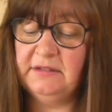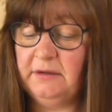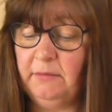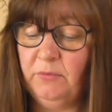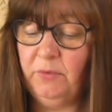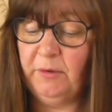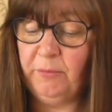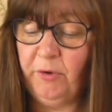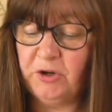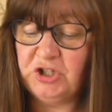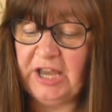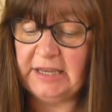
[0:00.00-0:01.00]
Stumpwork
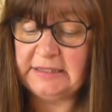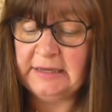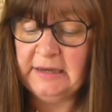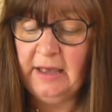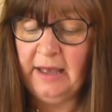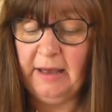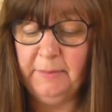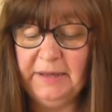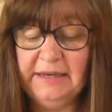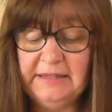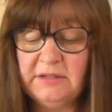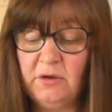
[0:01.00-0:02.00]
project.
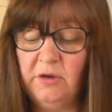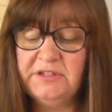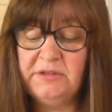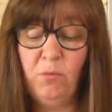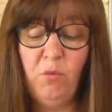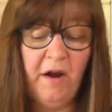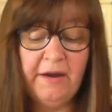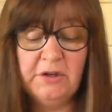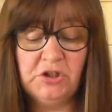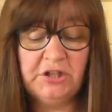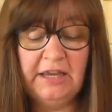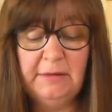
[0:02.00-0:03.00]
And it's got some
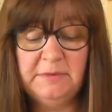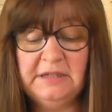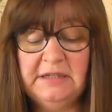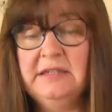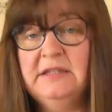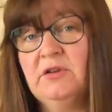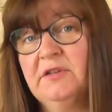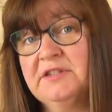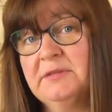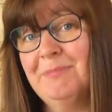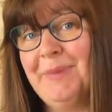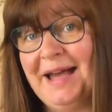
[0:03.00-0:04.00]
wired shapes in it. It's got
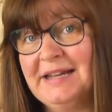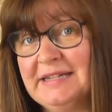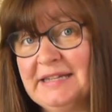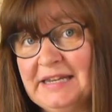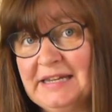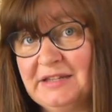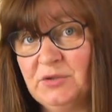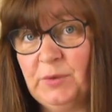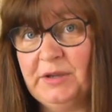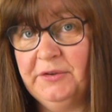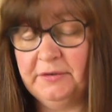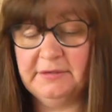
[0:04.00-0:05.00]
some padding in it. That's
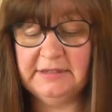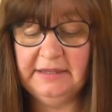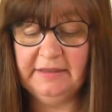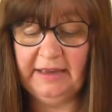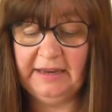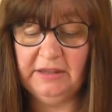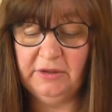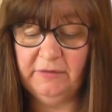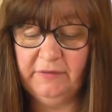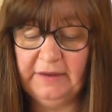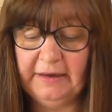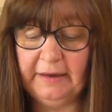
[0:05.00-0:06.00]
why you can see that in the
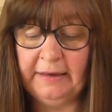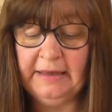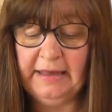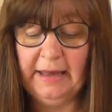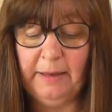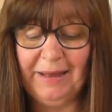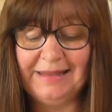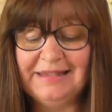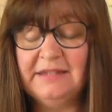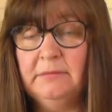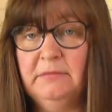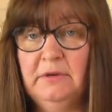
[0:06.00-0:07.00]
figure. And
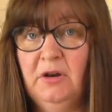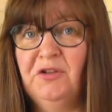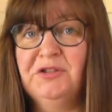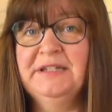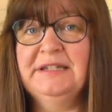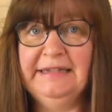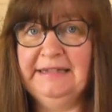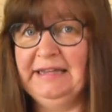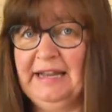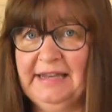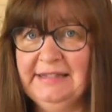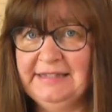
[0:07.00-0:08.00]
some lots of needle
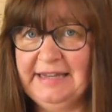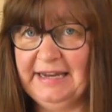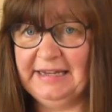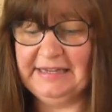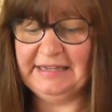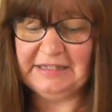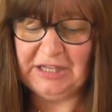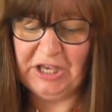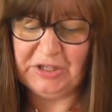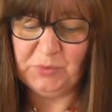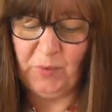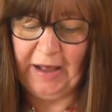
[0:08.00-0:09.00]
lace techniques
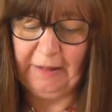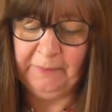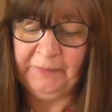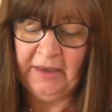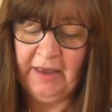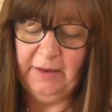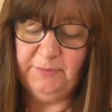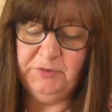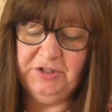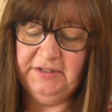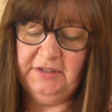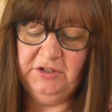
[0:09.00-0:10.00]
as well.
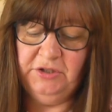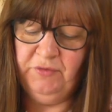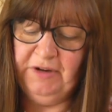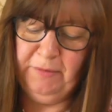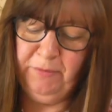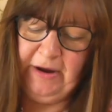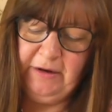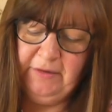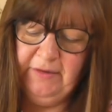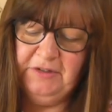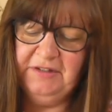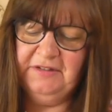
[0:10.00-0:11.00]
She says she's really proud
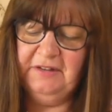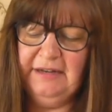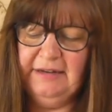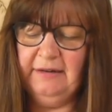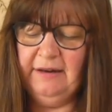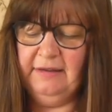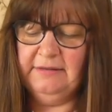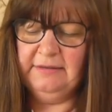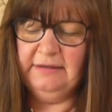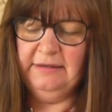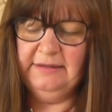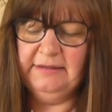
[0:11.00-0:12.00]
of it. She says a needle lace
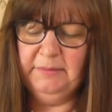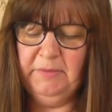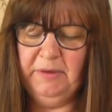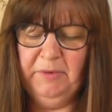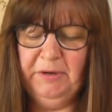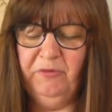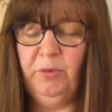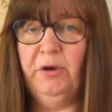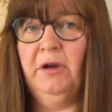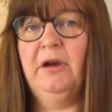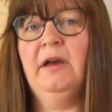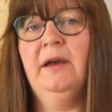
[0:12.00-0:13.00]
needs a bit of
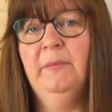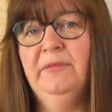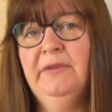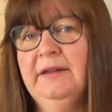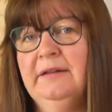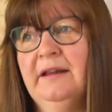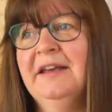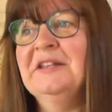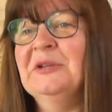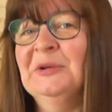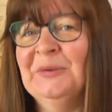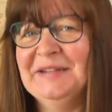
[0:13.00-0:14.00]
work. Needle
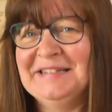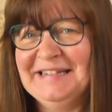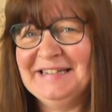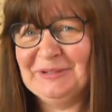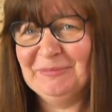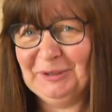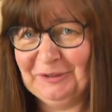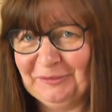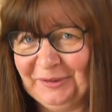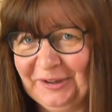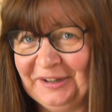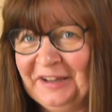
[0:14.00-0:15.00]
lace always needs a bit of
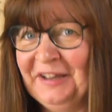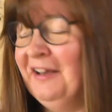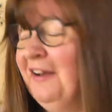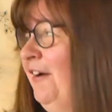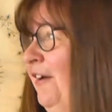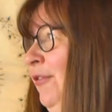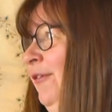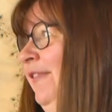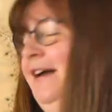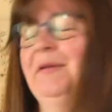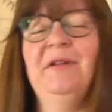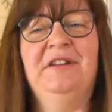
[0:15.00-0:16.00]
work. I thought
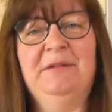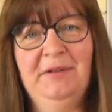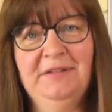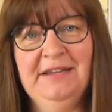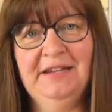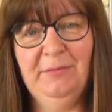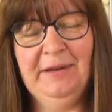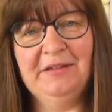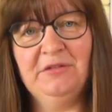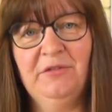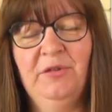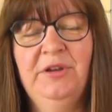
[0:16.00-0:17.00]
that when I did my teddy
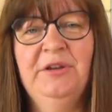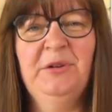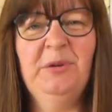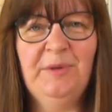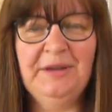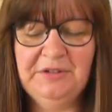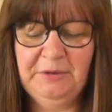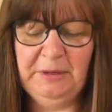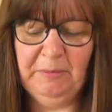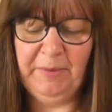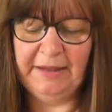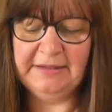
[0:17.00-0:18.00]
bears, I thought you could always do
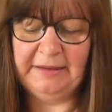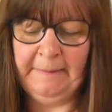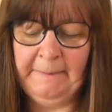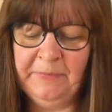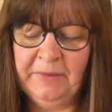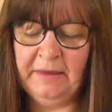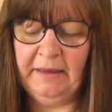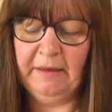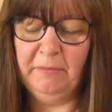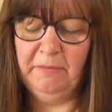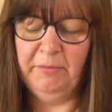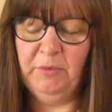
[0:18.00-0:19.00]
it better.
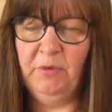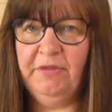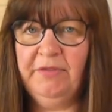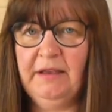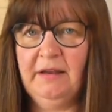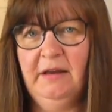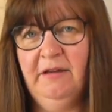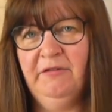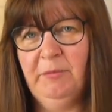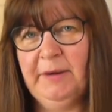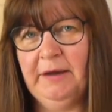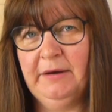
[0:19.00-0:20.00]
But one thing I love
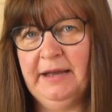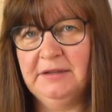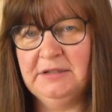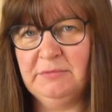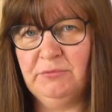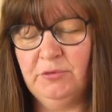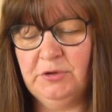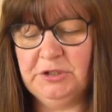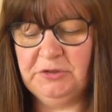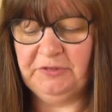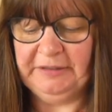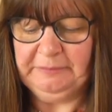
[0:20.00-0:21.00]
about hand
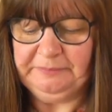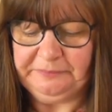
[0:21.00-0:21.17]
embroidery